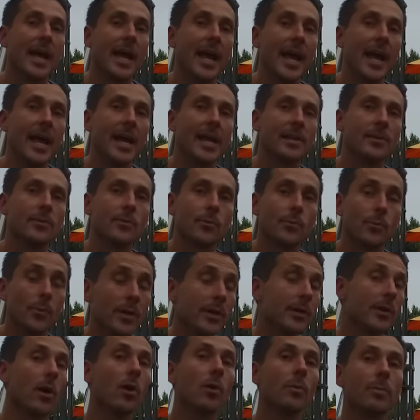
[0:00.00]
And when
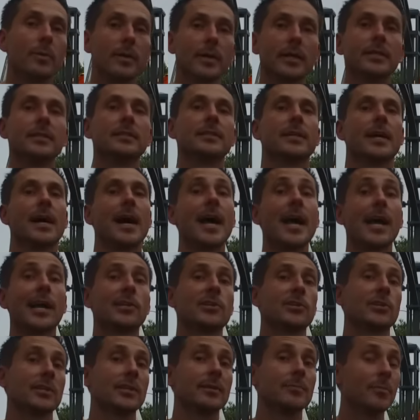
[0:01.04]
it opened, I actually